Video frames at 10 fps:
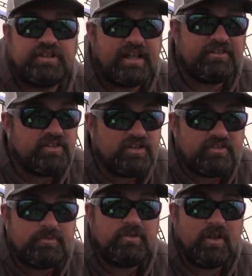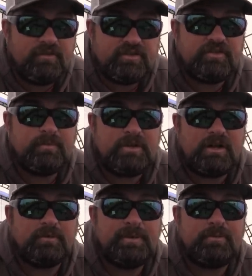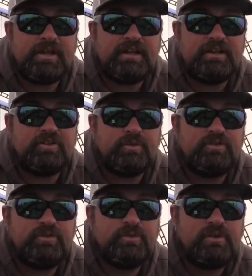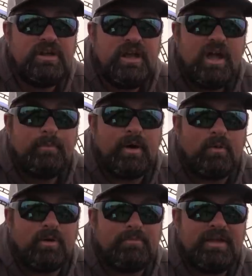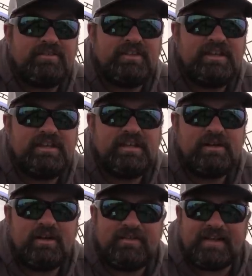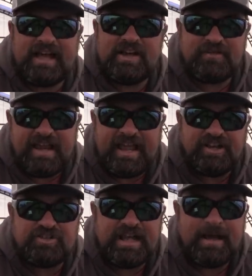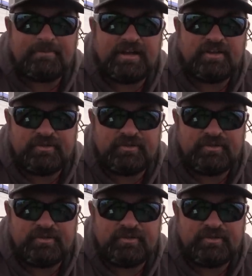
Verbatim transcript: Yes, there's some obviously some younger people getting into it too, but we're missing the kind of an age gap there.